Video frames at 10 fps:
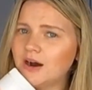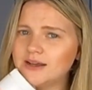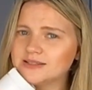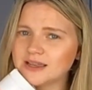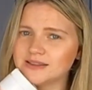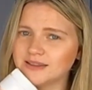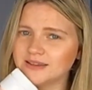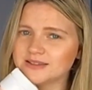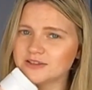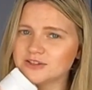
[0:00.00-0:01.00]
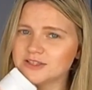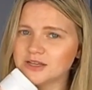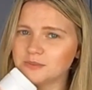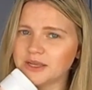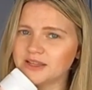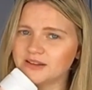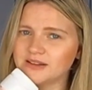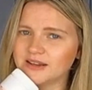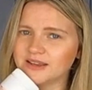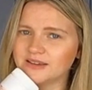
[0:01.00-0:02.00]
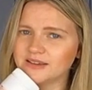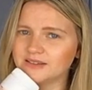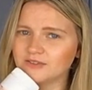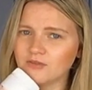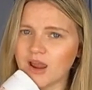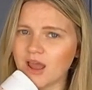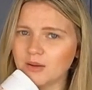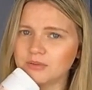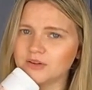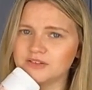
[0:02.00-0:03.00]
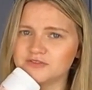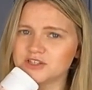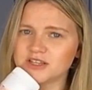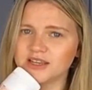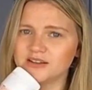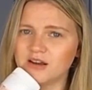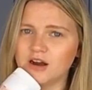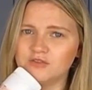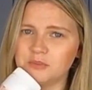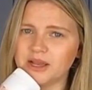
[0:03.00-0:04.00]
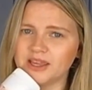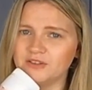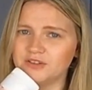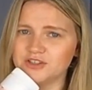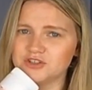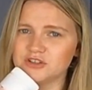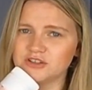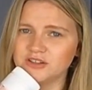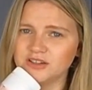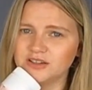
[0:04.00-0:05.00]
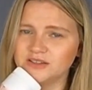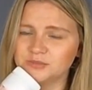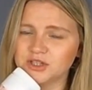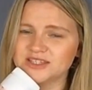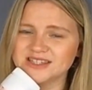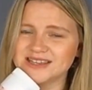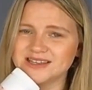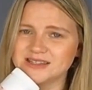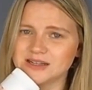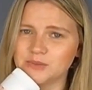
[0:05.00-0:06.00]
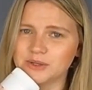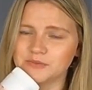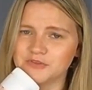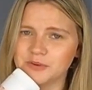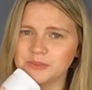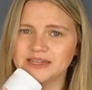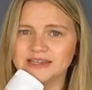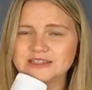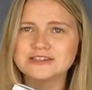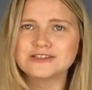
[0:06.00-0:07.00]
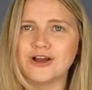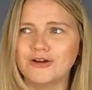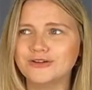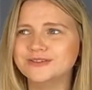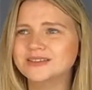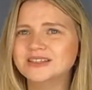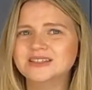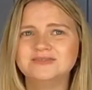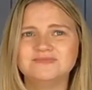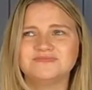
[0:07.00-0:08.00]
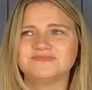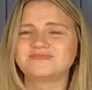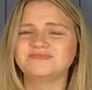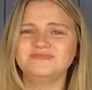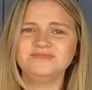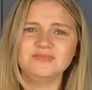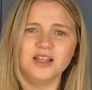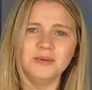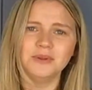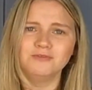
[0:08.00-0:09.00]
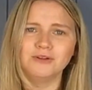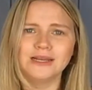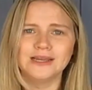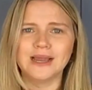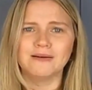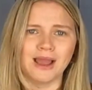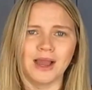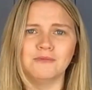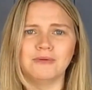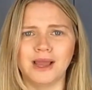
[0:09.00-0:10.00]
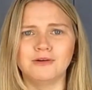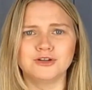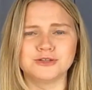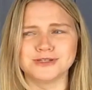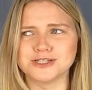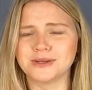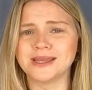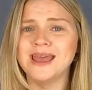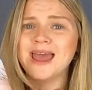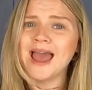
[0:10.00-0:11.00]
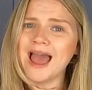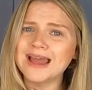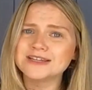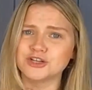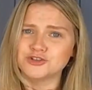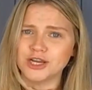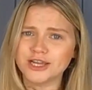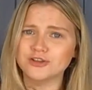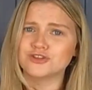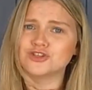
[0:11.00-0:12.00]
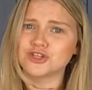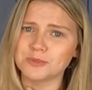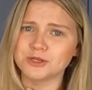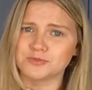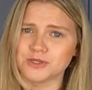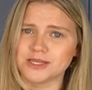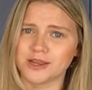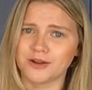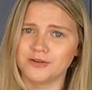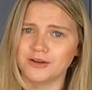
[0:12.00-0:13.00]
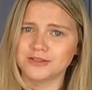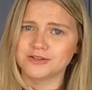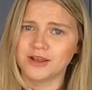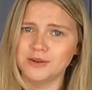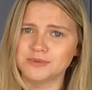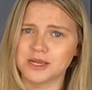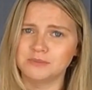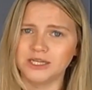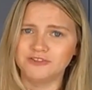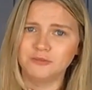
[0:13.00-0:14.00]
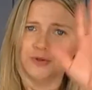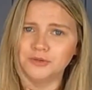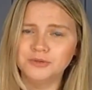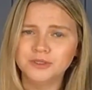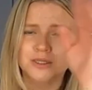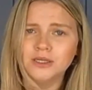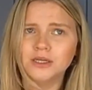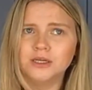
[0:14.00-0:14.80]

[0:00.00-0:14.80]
I say this, I just had a bacon and egg wrap and I've just eaten half a packet of Lindt chocolate because it's Easter when I'm filming this. So I mean, really, how good am I doing? And I drank so much Prosecco last night. It was unbelievable.